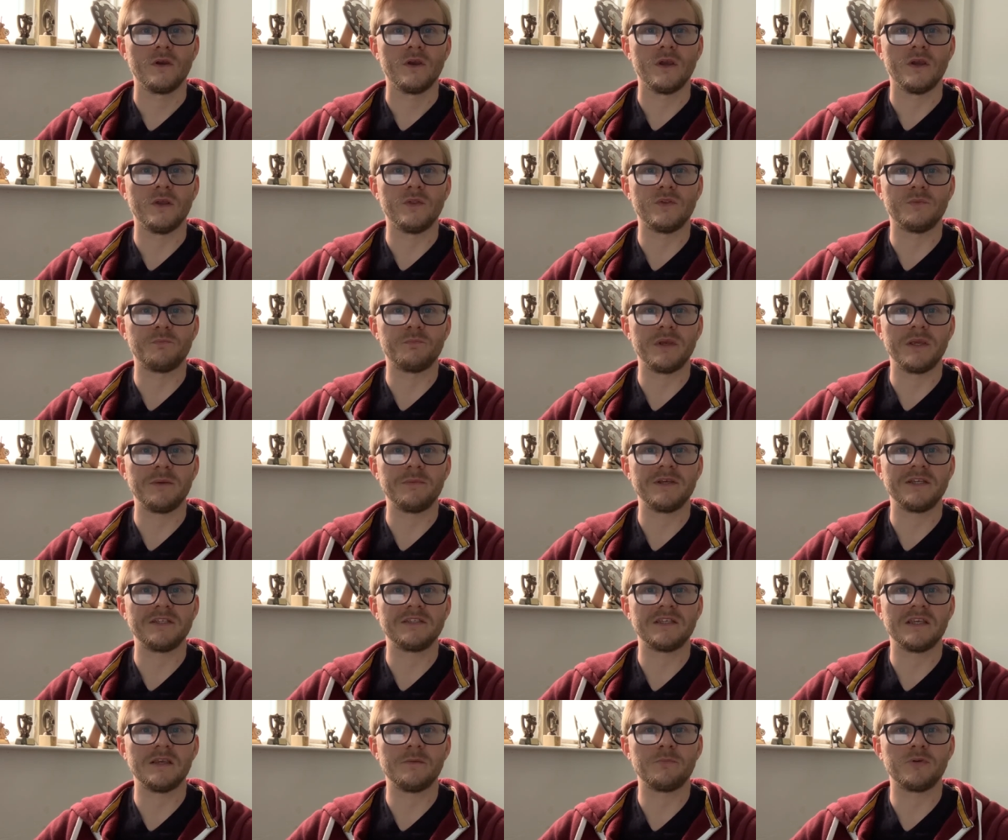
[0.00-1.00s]
In the
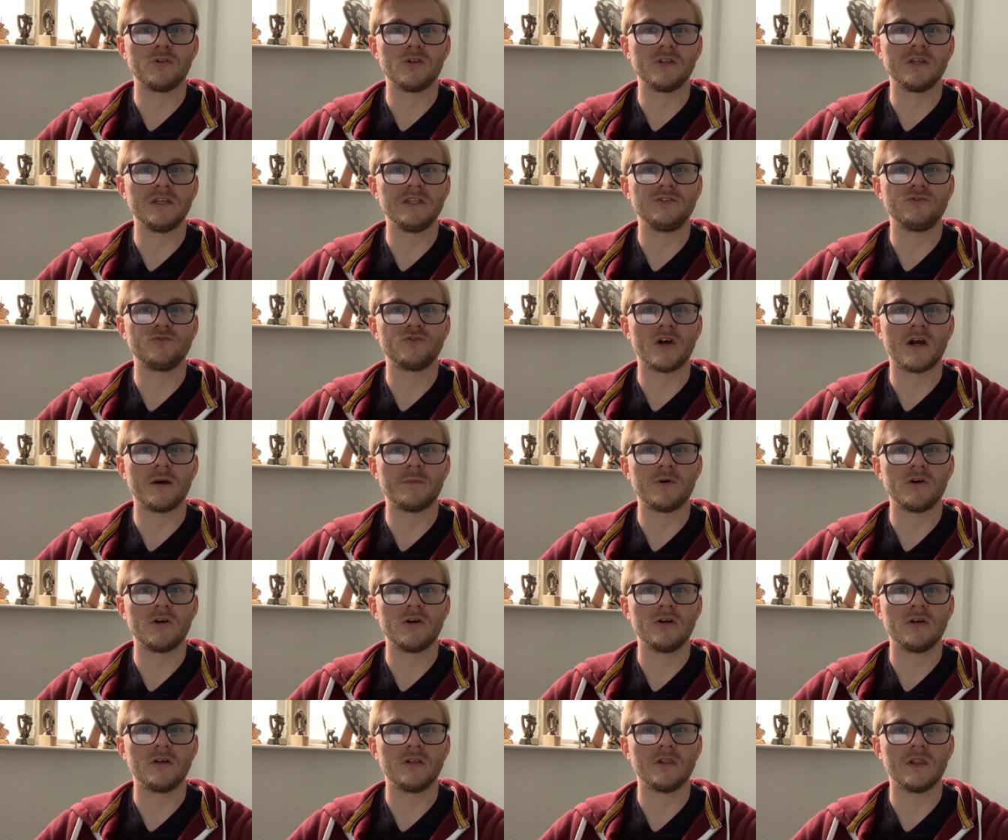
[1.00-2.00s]
BBC police
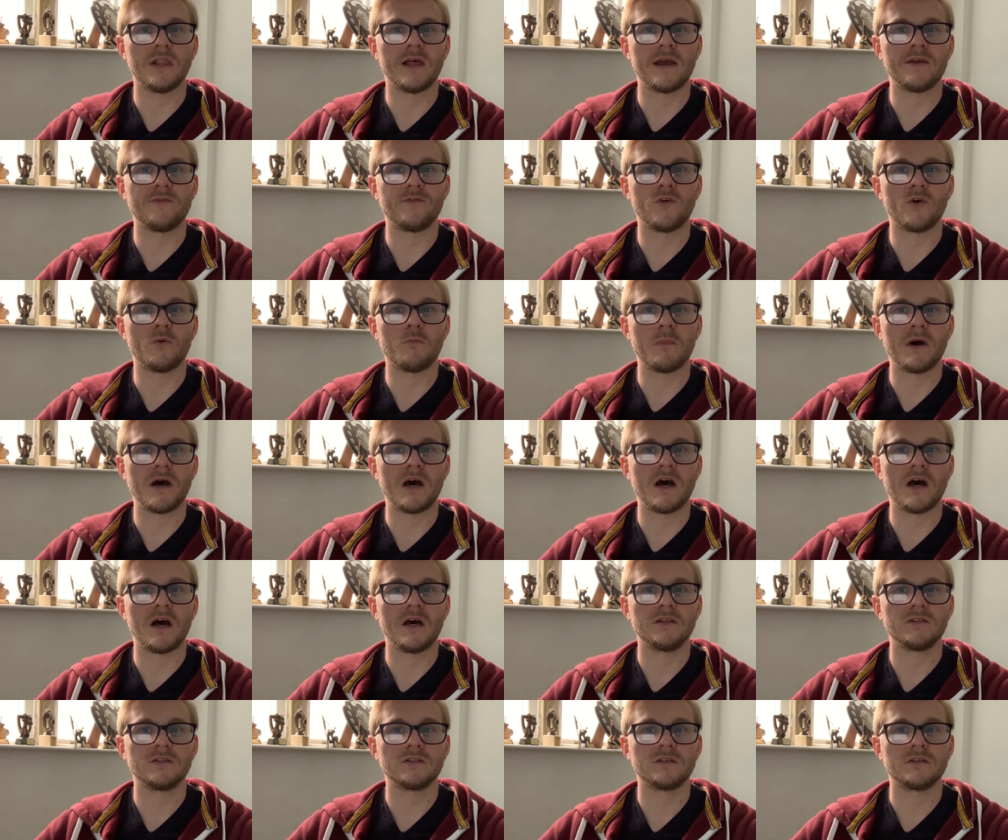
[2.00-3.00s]
drama Life on
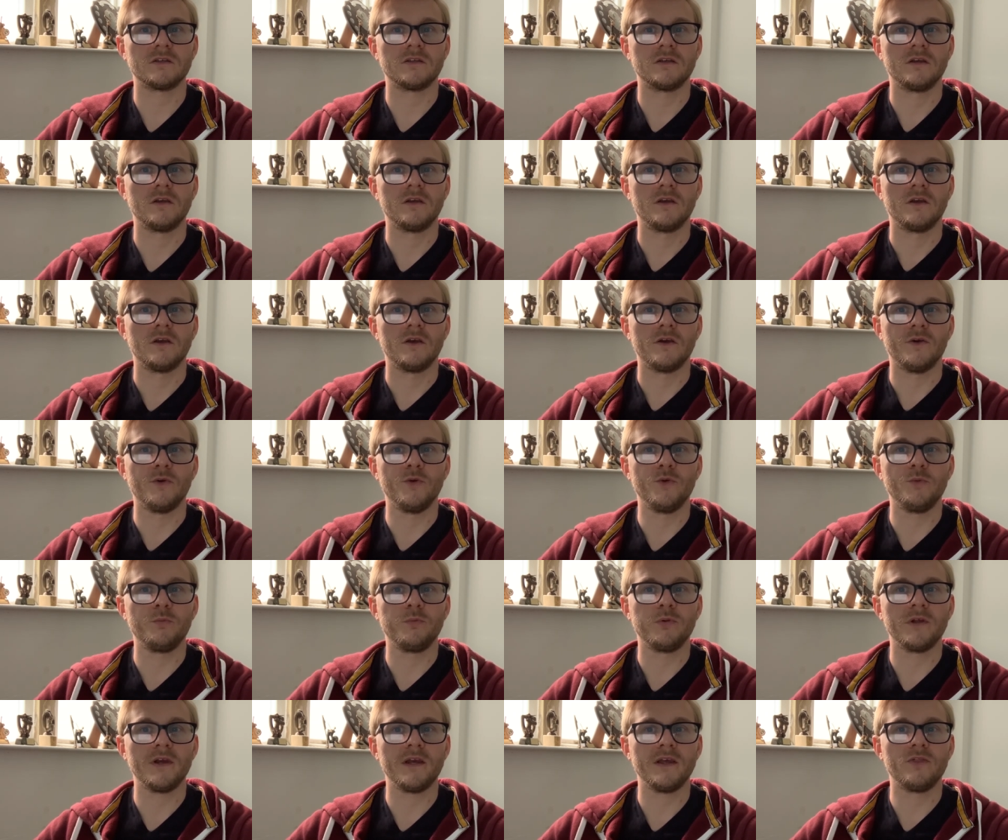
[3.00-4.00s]
Mars, who
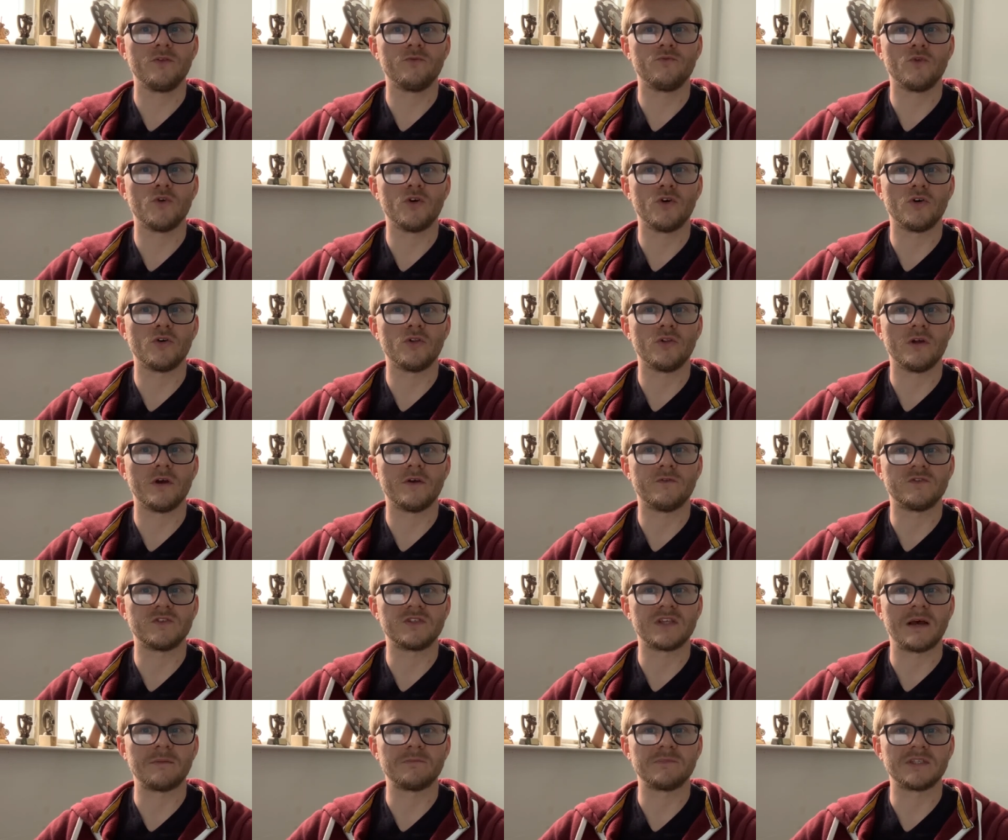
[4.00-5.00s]
played the role of
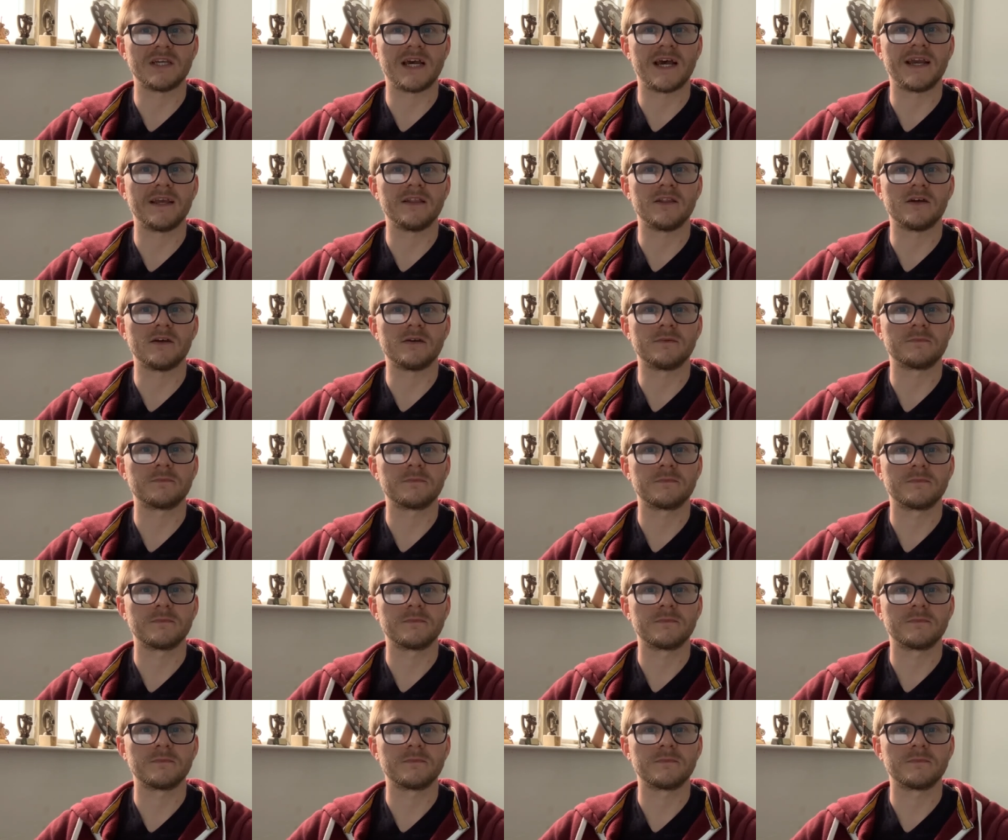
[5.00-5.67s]
Sam Tyler.